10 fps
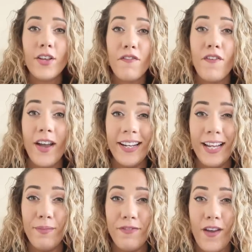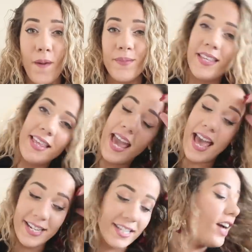So finally, we've come to the
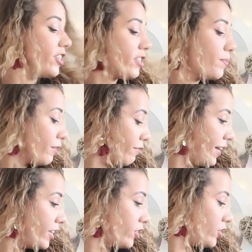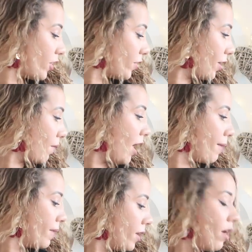end. I just want to really just show you,
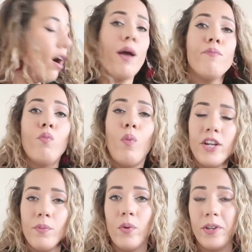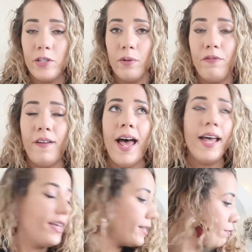when you walk into a
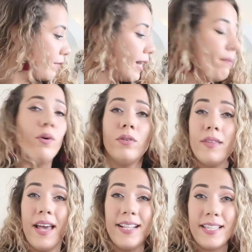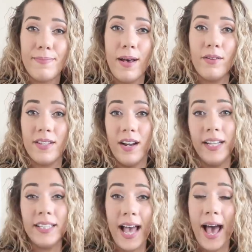flat, it's really important that it smells
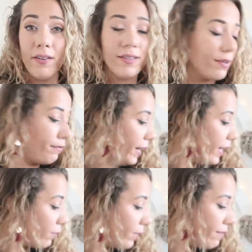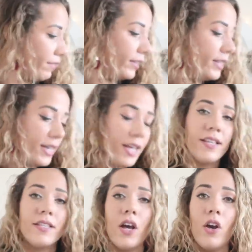nice, a house, a flat, or whatever.
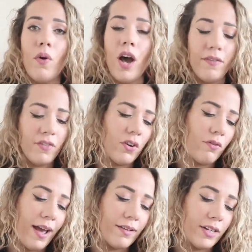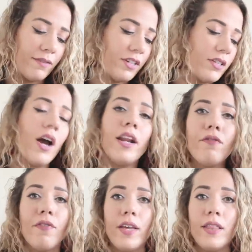So I've gone around and I've just
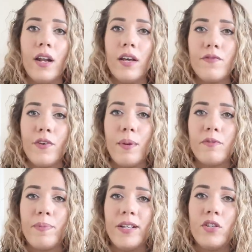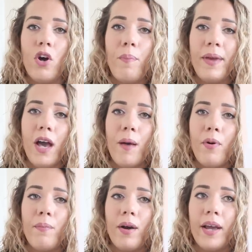kind of, in the last few months, been topping
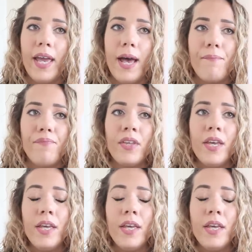up on my